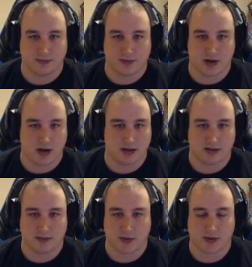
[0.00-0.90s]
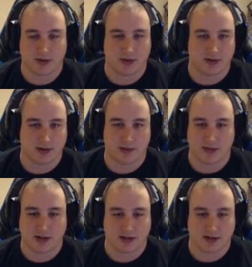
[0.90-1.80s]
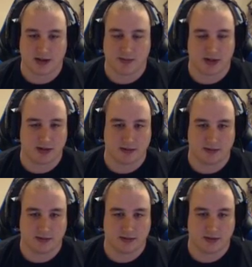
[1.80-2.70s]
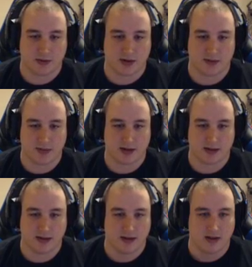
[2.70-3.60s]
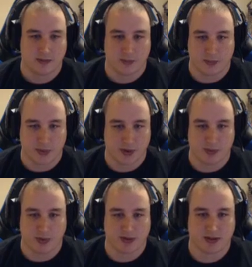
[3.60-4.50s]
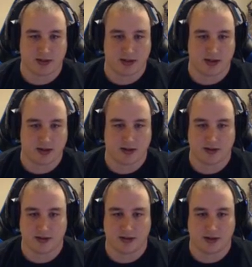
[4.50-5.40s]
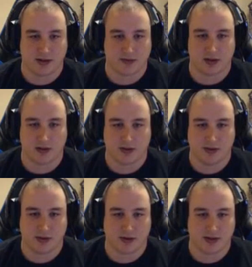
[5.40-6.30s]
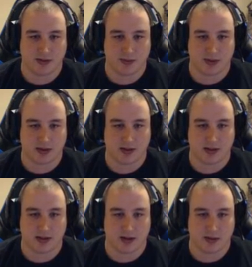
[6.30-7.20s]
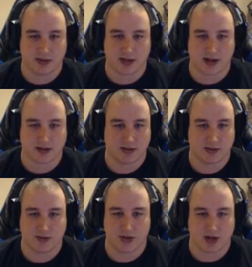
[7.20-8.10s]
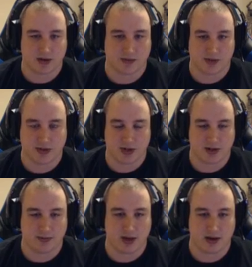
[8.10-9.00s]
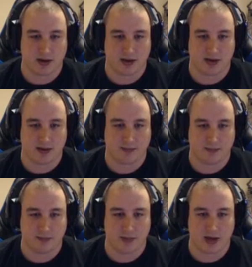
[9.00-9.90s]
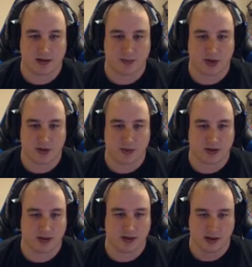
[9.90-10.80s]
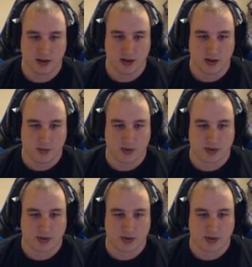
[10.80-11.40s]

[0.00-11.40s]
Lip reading: column, I mean, it's not a big deal. Don't worry about it. Put your points into here. You don't have to go too crazy with the auto attacks. You regen mana pretty quickly with